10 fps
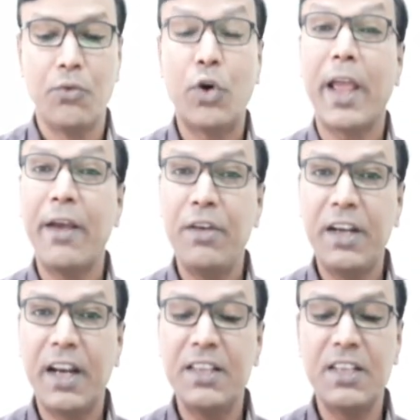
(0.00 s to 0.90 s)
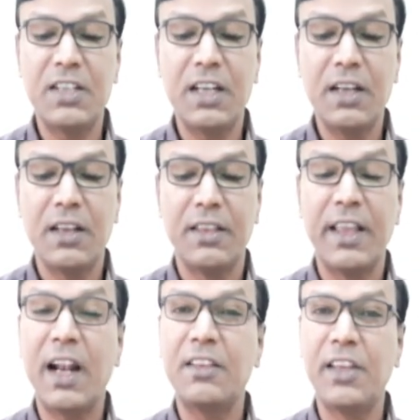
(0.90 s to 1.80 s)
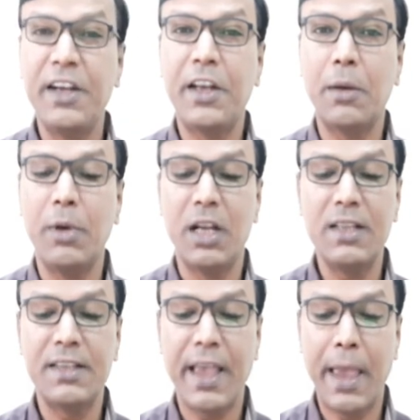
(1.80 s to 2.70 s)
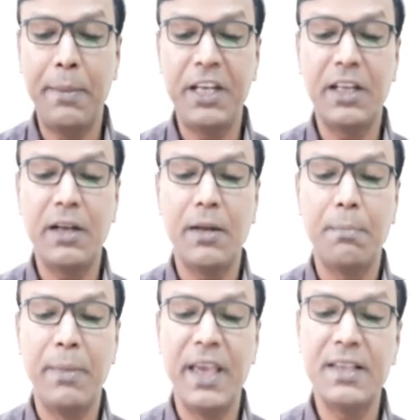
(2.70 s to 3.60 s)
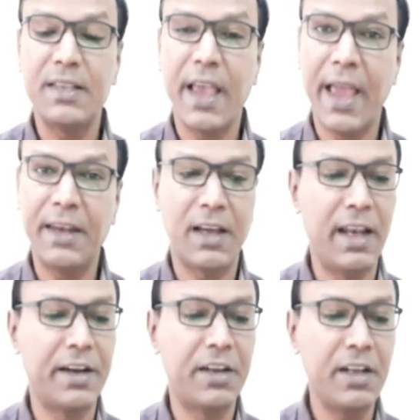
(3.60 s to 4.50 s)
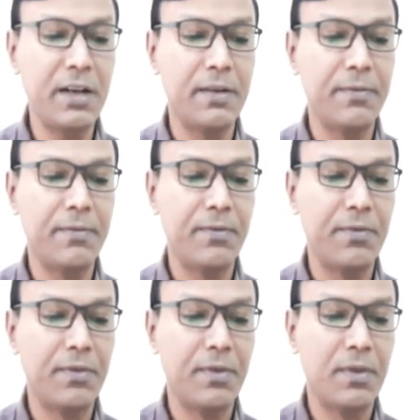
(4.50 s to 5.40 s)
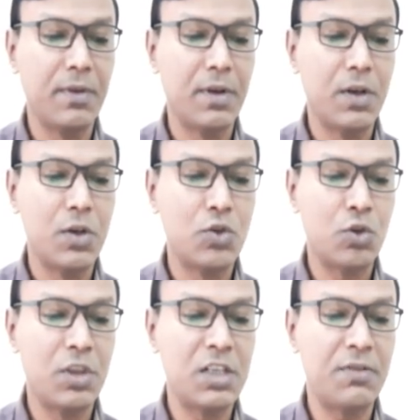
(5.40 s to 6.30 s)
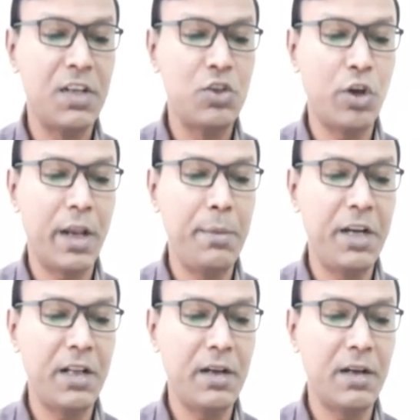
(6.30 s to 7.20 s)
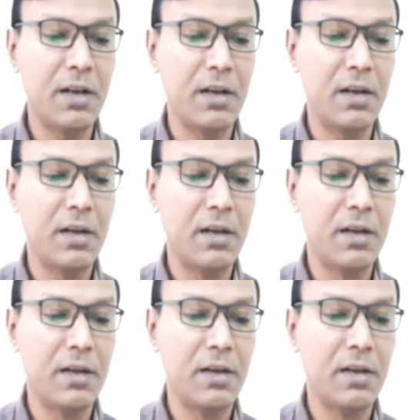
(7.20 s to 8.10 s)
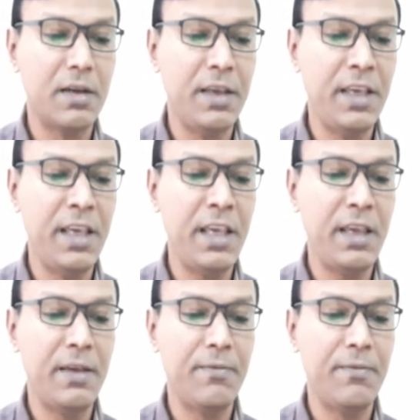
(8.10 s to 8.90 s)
for every transistor, there are three terminals, emitter, base and collector. So this one is your emitter, E,